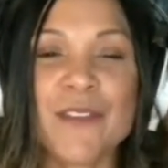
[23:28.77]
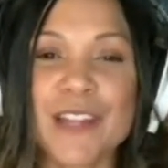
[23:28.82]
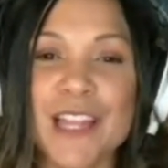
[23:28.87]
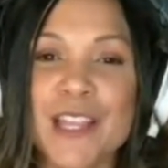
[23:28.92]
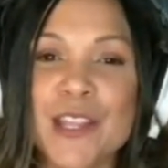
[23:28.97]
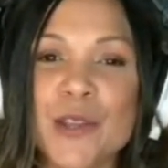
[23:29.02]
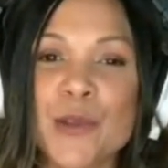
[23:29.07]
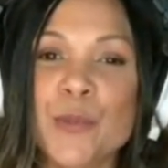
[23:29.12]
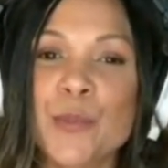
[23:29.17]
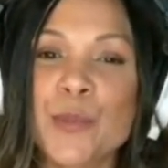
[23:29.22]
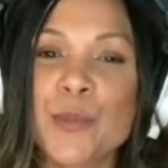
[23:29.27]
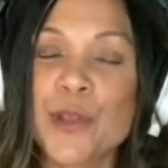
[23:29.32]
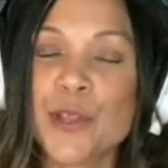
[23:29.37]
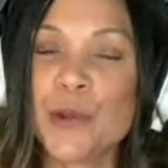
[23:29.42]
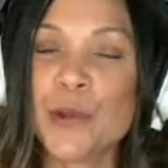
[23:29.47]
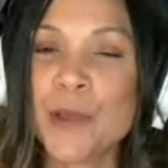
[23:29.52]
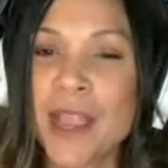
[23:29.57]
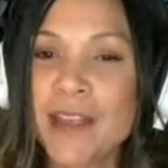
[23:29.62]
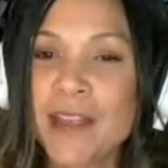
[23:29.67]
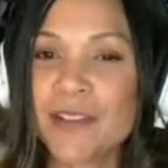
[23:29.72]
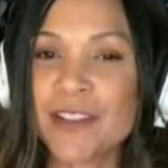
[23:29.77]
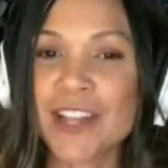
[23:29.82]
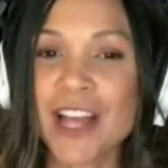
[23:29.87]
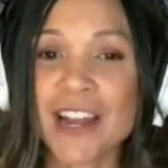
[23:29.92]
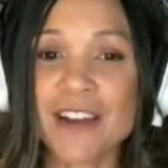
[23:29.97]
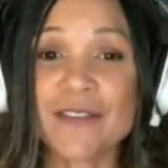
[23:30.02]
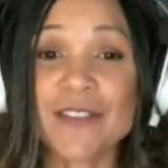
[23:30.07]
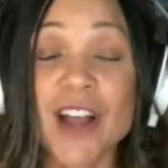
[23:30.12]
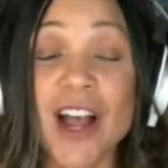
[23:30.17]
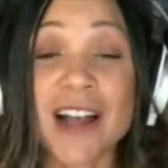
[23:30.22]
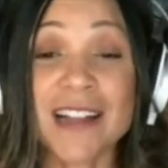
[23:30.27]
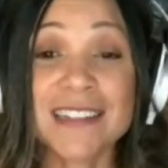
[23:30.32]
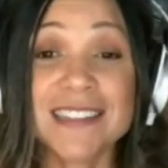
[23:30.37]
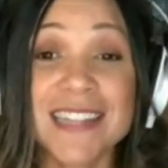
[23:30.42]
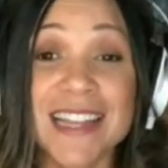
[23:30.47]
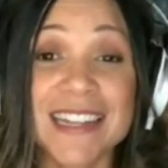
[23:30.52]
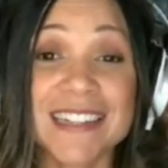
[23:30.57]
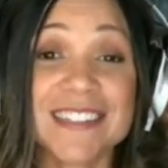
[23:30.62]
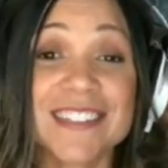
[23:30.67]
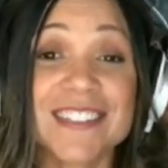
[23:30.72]
I felt like you you gave a lot of
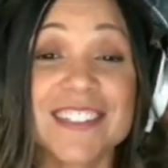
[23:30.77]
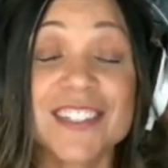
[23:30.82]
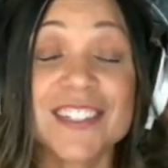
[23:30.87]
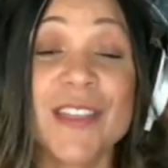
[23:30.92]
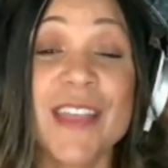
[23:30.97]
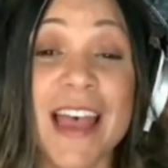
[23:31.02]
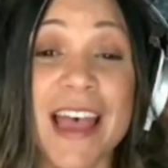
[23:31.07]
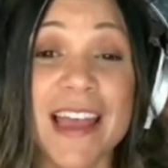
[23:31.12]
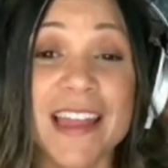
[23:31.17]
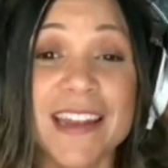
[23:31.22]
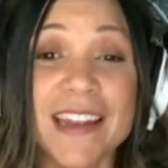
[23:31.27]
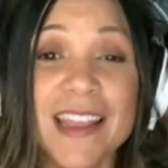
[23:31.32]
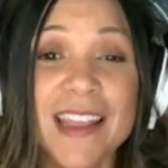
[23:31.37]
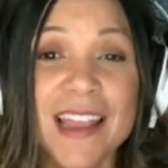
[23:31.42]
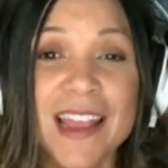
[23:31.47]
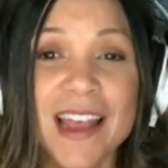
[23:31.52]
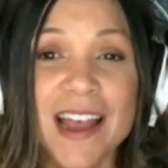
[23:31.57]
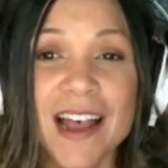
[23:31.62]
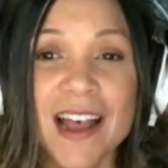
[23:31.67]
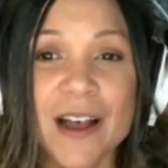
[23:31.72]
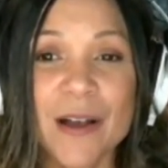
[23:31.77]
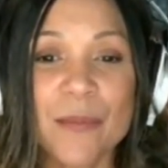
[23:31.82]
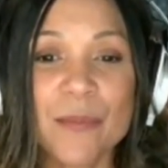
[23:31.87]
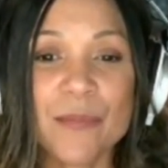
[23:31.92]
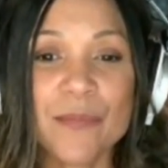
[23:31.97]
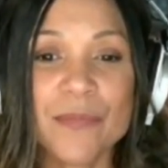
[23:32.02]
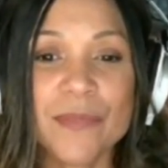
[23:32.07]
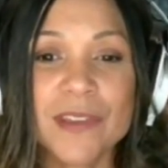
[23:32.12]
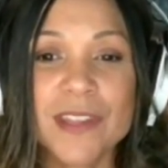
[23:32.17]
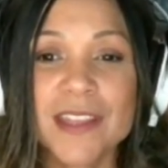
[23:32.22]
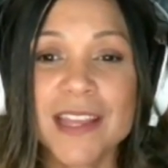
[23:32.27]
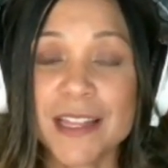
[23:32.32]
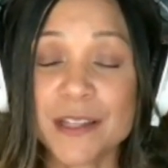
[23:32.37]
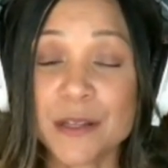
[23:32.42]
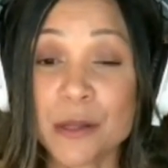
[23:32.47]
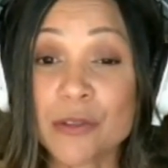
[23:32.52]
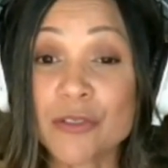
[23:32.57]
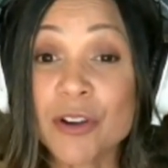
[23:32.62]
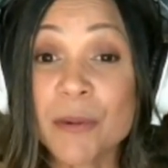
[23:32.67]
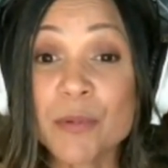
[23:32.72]
context to that. Um, to
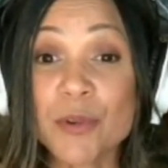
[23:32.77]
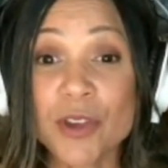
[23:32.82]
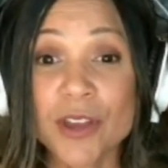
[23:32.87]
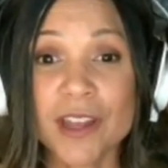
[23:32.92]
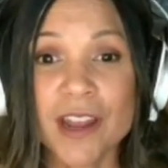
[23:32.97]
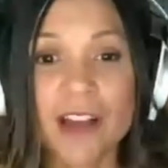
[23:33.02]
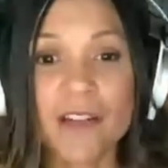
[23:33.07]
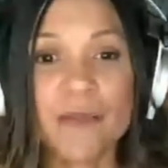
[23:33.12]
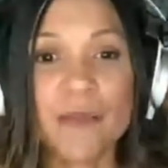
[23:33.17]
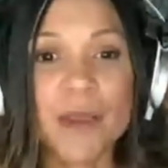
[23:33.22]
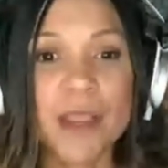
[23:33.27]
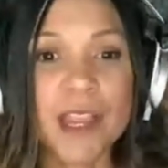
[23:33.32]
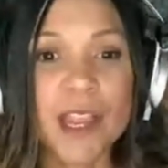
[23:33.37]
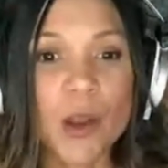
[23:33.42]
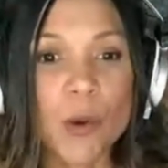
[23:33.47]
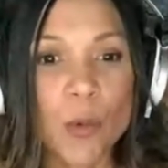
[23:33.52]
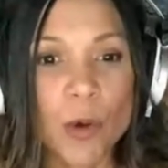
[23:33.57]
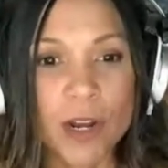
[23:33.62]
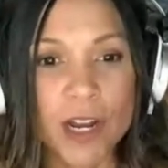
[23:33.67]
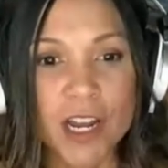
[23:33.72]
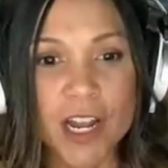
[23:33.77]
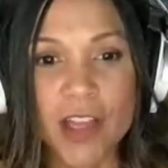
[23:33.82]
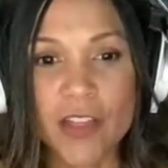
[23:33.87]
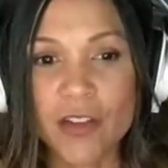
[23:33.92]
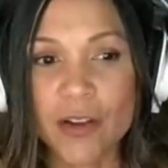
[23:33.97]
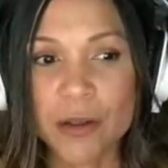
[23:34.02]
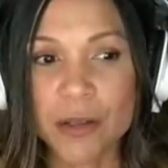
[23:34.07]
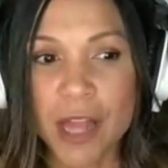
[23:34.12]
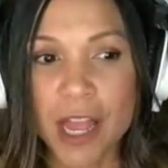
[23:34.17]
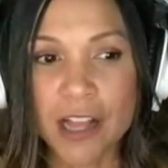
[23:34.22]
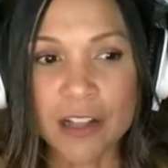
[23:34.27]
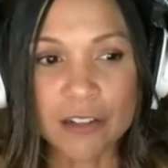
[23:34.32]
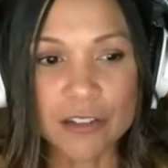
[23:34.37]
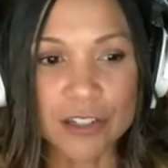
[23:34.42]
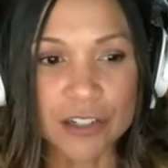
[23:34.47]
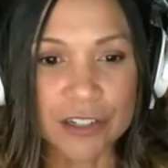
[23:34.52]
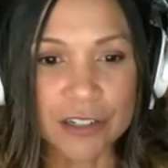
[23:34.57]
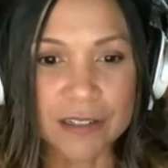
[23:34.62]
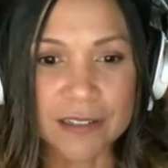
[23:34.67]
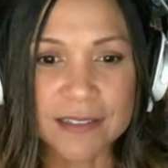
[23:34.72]
that description of being one another's
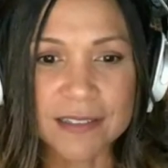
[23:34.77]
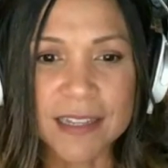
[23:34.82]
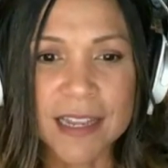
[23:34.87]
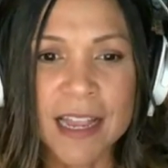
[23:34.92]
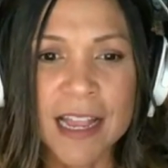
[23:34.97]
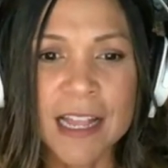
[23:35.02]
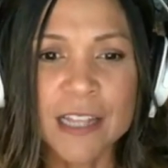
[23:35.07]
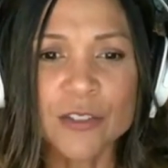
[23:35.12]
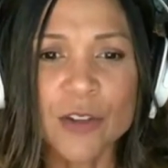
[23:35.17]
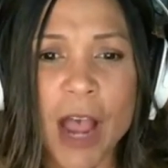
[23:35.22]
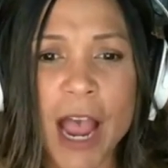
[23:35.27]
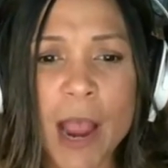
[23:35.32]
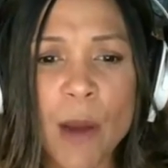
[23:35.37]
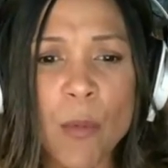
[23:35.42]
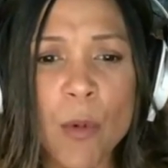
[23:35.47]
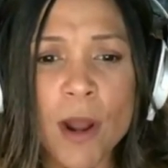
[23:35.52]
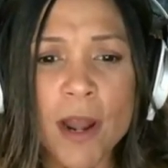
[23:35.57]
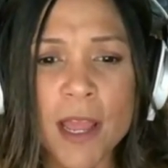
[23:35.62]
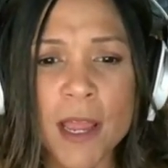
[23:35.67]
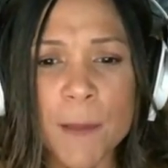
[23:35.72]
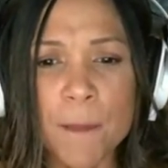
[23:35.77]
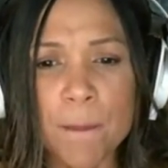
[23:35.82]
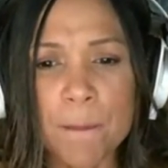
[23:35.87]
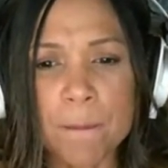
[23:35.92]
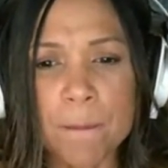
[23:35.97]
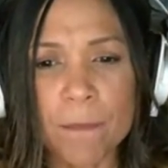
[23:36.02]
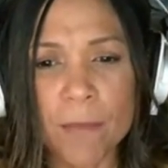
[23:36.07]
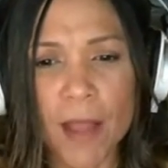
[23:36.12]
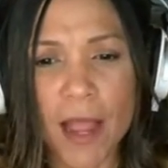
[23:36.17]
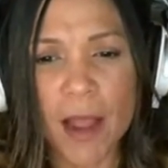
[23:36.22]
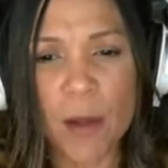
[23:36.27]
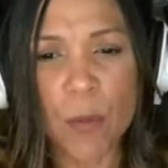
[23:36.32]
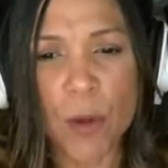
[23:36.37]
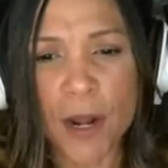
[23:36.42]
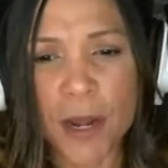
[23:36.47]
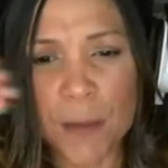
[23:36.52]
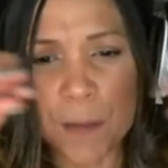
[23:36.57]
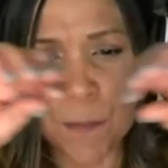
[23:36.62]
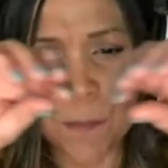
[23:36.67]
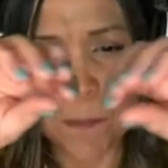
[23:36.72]
elders. So I want to, I
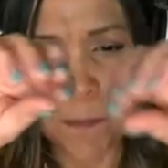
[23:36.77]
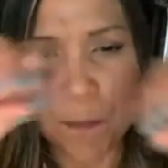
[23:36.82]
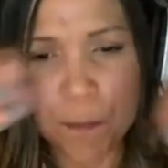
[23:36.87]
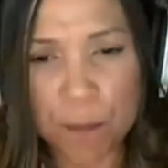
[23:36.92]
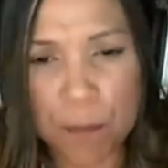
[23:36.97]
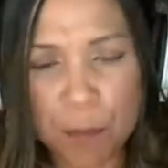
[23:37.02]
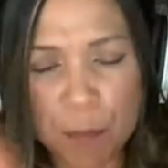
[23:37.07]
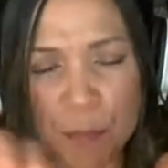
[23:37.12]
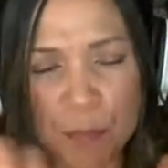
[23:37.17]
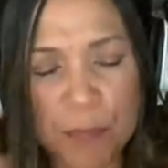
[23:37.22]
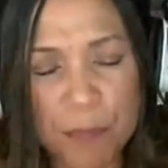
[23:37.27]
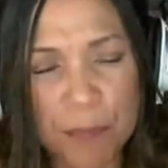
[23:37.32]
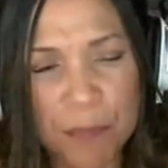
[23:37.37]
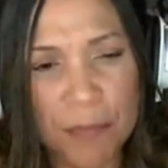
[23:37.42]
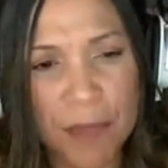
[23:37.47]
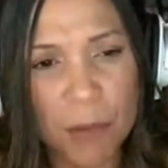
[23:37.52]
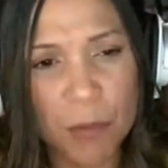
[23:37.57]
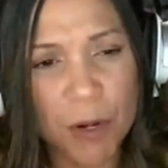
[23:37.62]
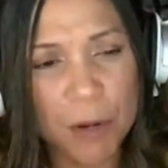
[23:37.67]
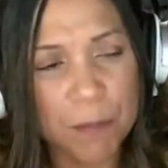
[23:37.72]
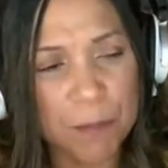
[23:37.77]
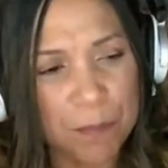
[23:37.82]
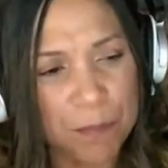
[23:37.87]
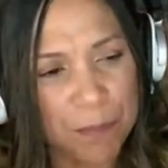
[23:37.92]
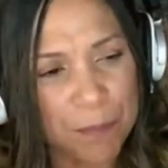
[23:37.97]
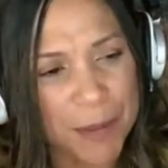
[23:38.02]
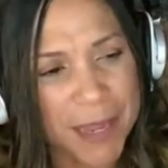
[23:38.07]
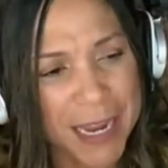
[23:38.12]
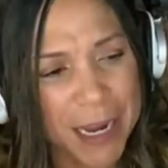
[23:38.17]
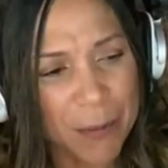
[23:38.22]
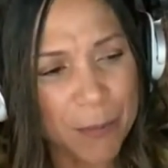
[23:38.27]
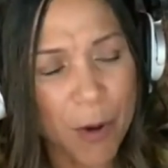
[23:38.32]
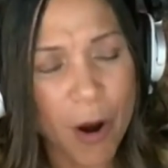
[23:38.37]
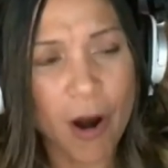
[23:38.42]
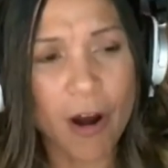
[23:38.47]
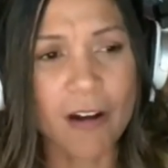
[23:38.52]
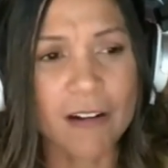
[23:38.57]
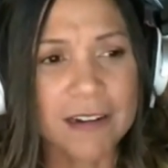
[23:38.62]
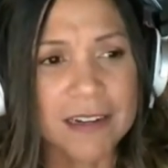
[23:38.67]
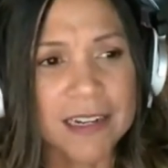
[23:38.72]
want to, I want to pick
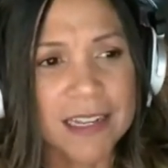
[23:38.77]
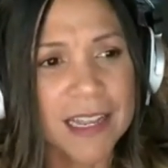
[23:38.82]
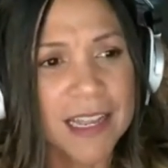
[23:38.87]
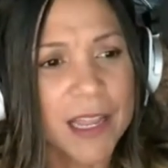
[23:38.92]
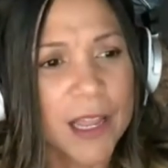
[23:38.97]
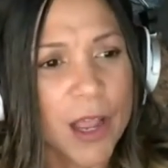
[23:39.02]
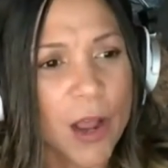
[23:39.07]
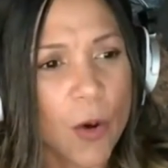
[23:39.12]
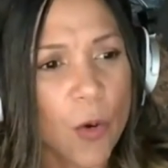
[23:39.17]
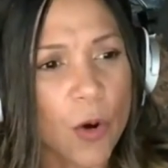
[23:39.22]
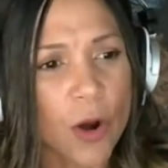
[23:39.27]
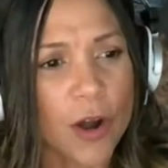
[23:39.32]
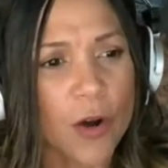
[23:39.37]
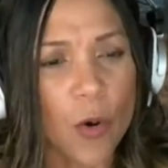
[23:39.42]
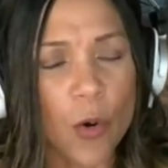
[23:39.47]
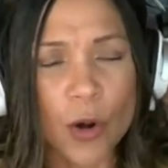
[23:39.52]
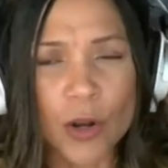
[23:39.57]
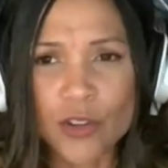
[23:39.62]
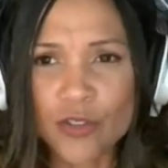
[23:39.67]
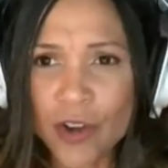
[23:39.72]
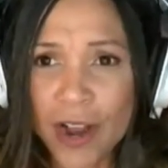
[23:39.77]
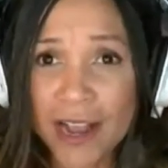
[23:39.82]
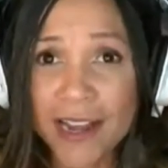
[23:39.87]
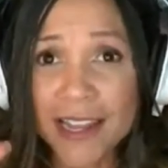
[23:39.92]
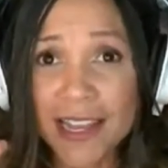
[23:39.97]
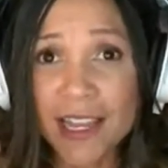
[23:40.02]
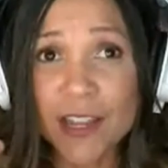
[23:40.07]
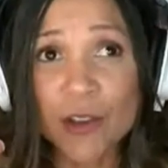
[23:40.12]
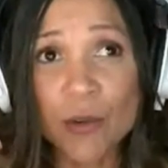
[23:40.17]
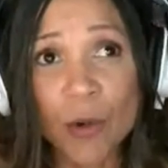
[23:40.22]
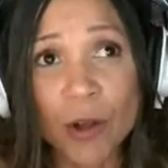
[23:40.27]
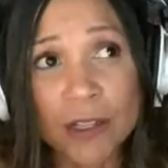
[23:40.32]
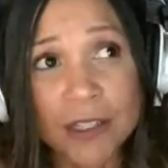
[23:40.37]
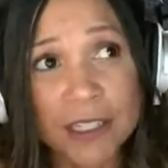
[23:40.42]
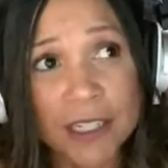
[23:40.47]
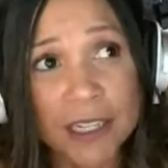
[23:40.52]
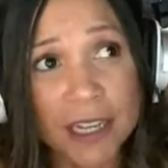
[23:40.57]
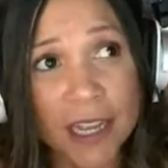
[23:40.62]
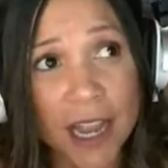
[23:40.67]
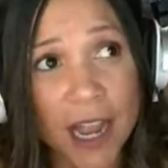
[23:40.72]
apart or or try to get you all
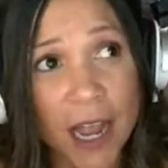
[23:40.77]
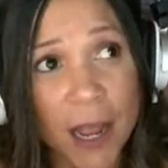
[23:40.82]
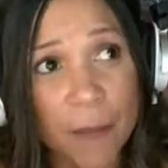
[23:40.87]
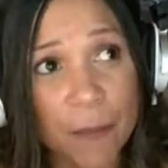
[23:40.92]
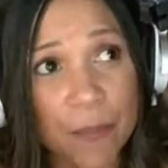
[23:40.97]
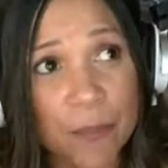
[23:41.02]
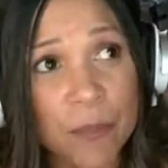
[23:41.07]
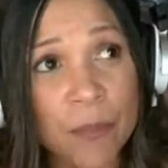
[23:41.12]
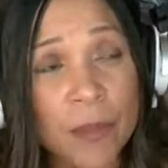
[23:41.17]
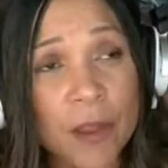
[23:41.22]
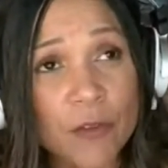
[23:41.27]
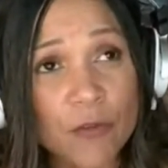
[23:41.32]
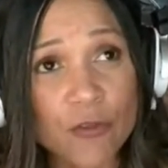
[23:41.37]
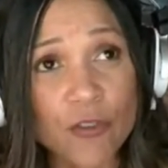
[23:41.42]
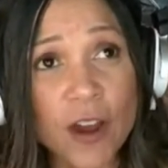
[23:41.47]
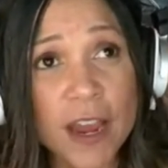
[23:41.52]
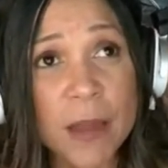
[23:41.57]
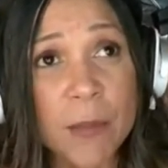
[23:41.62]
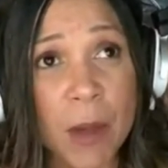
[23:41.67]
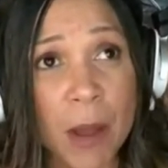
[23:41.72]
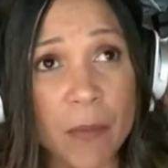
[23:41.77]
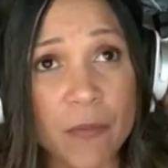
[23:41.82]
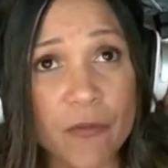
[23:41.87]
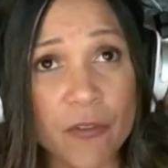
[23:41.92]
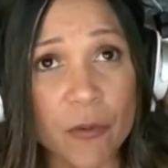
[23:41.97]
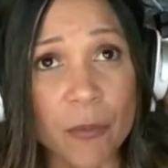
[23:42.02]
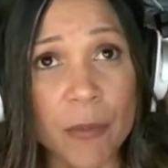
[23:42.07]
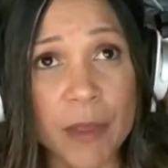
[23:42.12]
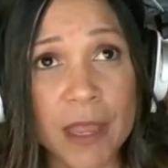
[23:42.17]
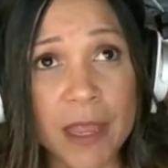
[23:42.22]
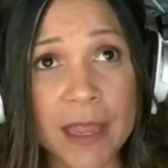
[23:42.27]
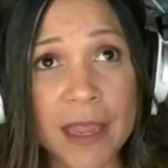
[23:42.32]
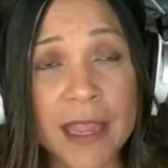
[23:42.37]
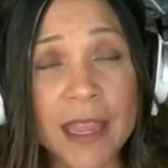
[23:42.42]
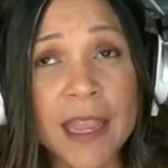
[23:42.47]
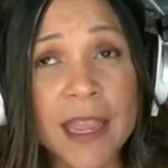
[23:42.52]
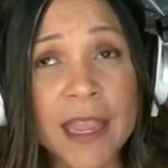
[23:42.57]
to um, frame up for me